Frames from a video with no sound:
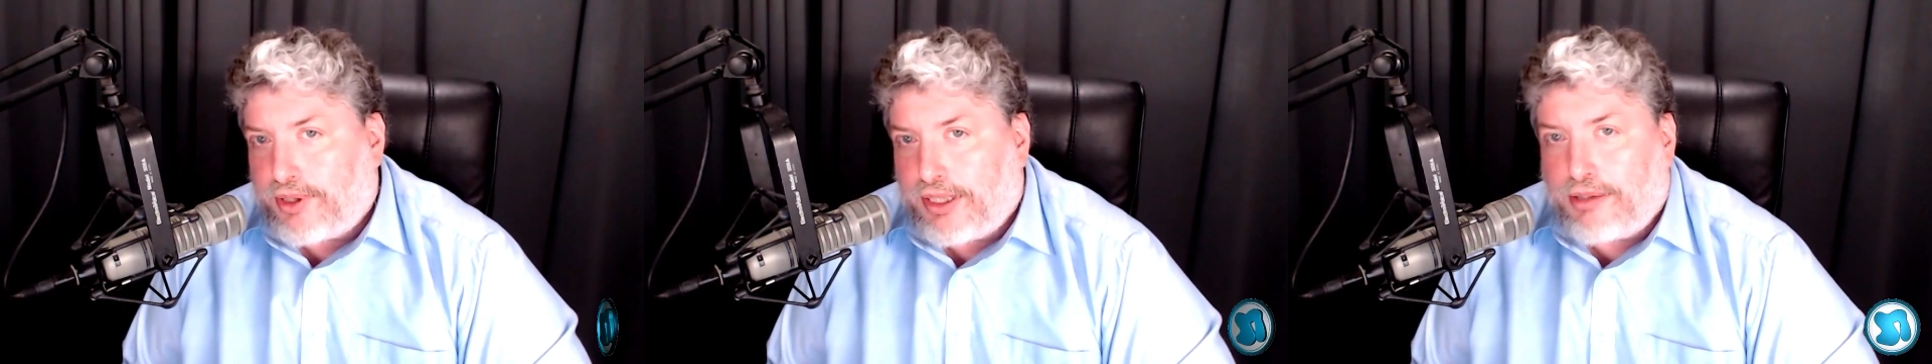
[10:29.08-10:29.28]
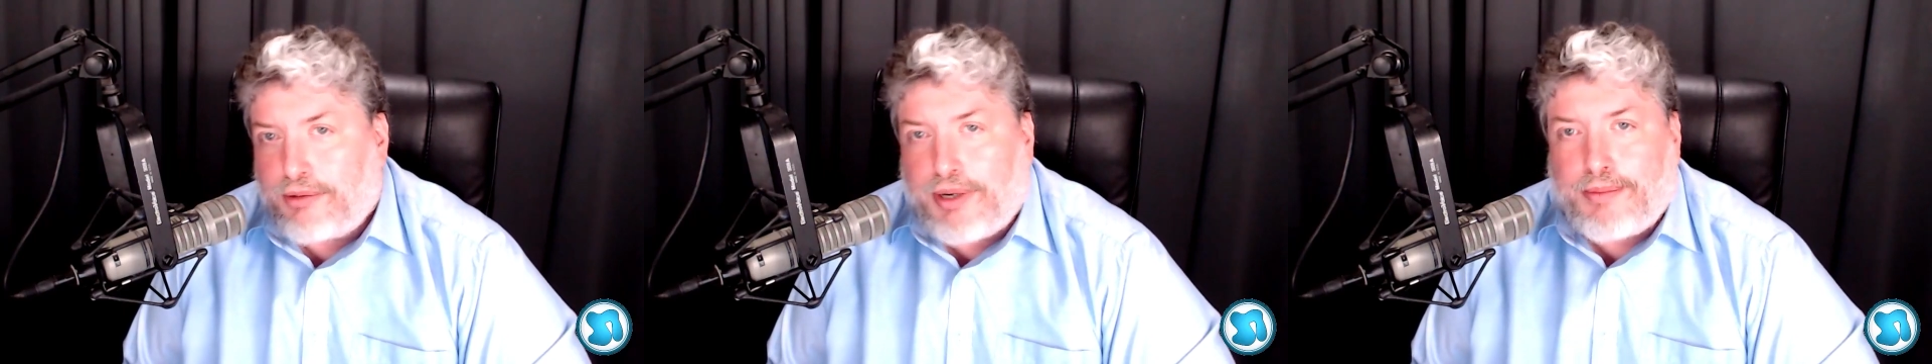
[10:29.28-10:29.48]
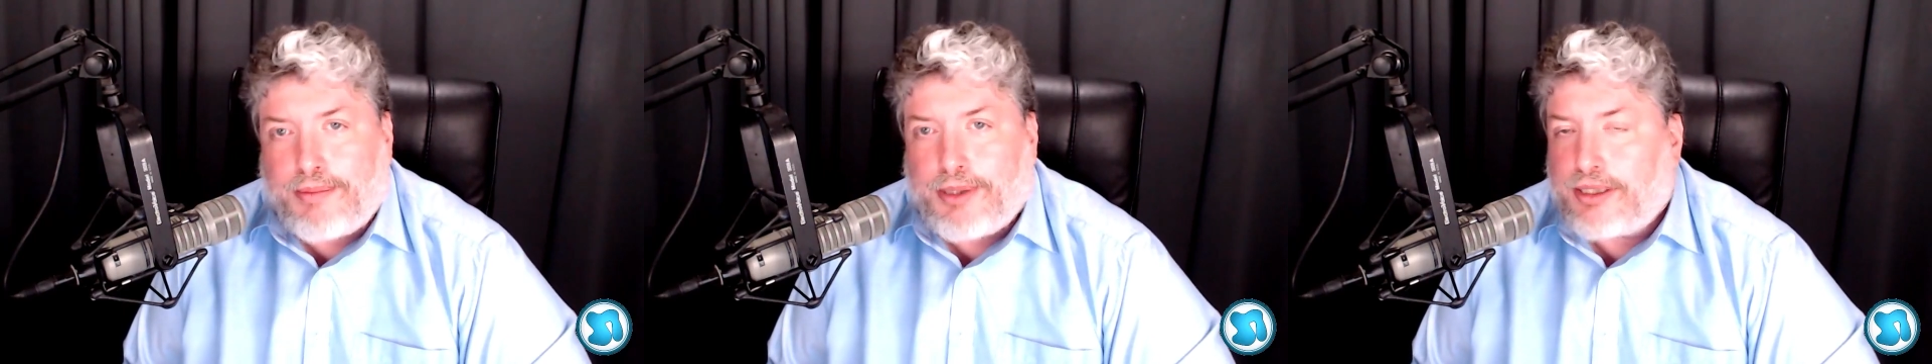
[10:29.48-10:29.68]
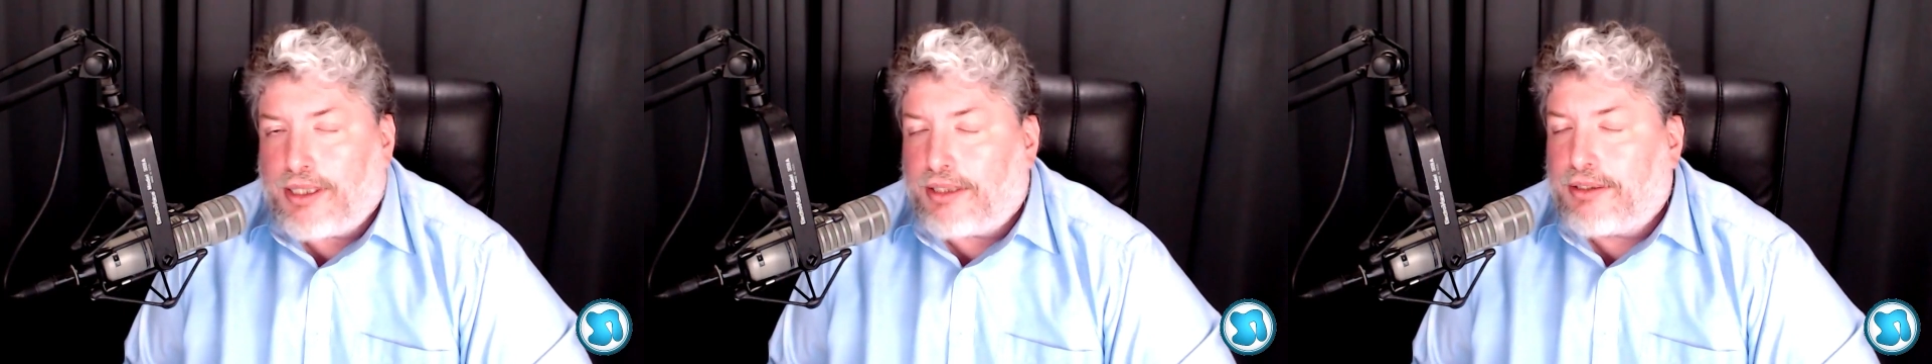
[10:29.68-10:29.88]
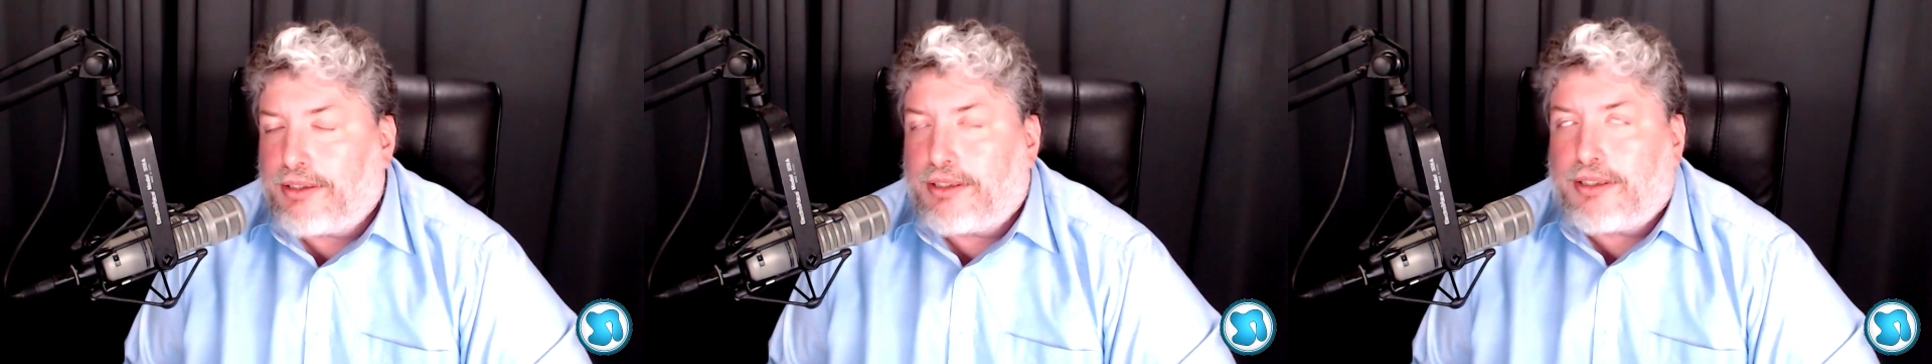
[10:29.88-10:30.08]
and the rabbis
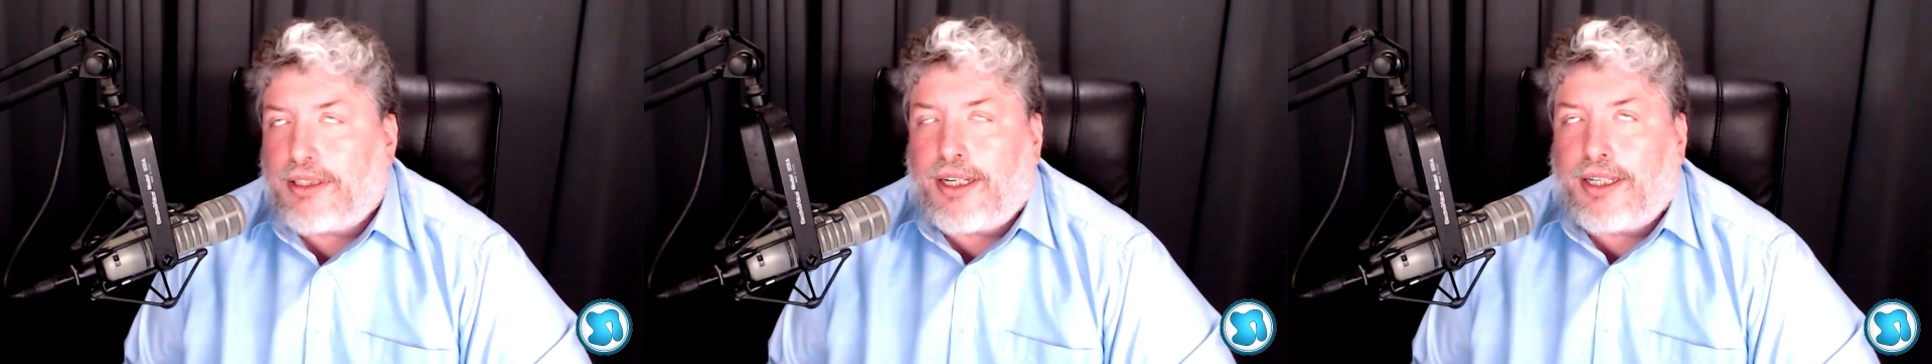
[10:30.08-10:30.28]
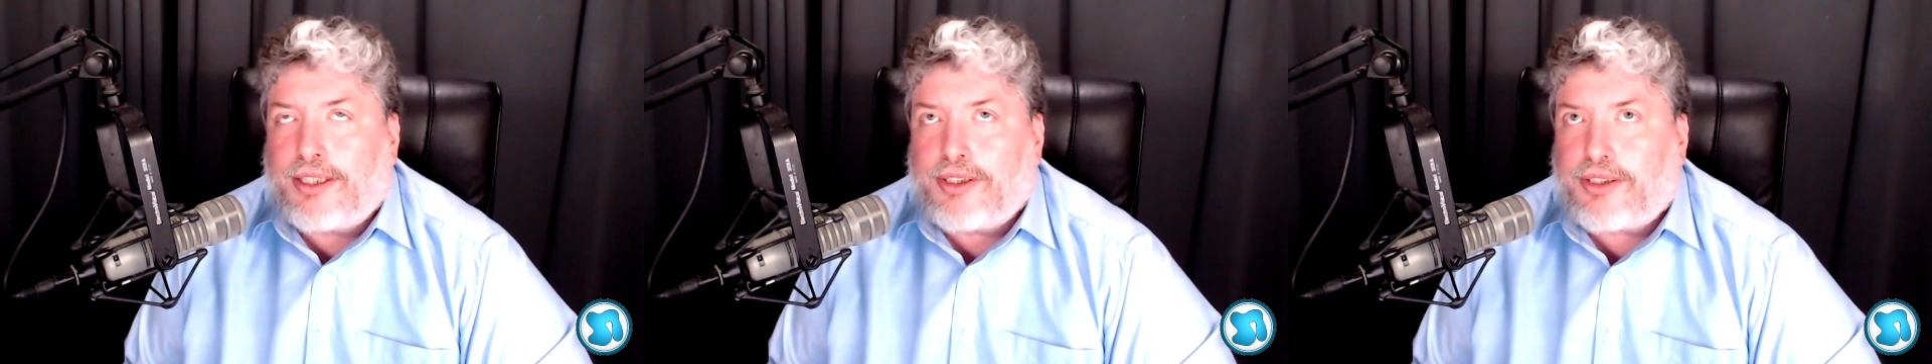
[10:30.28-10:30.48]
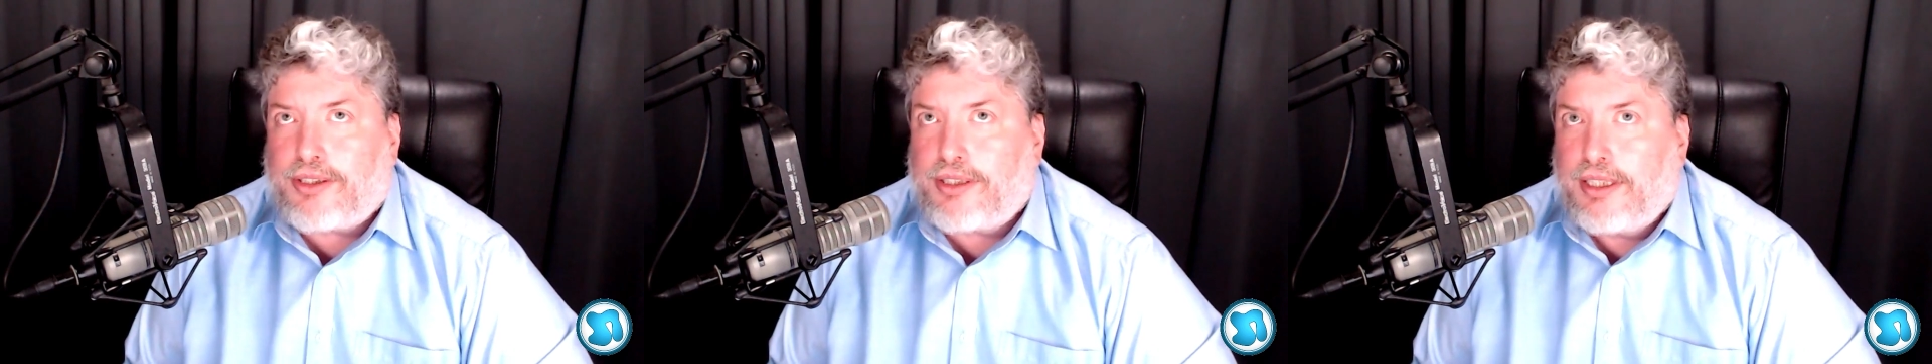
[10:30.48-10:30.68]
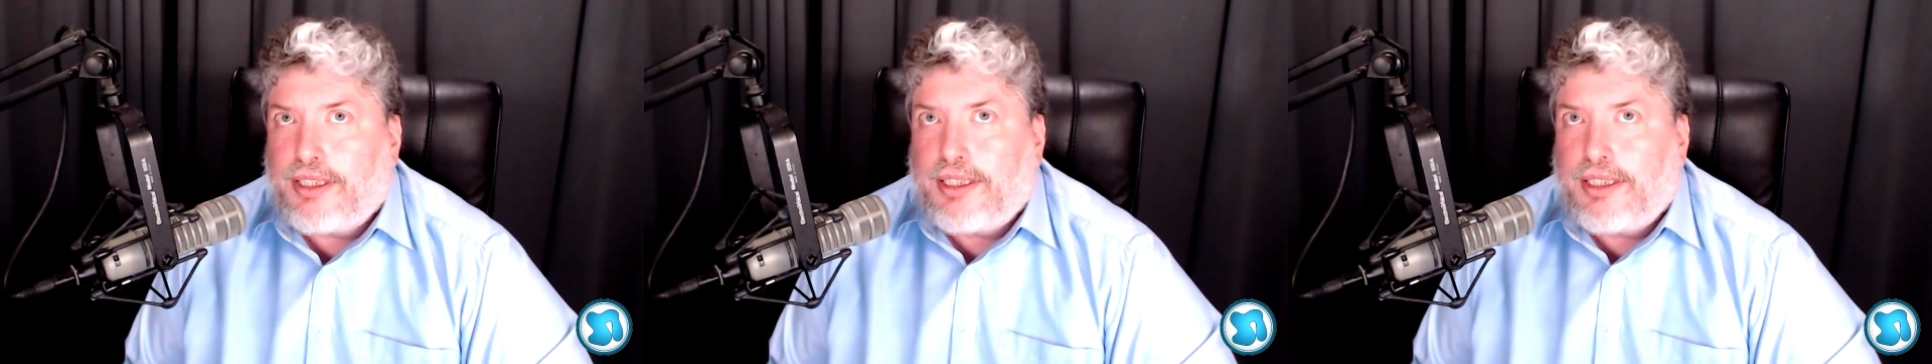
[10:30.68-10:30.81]
are just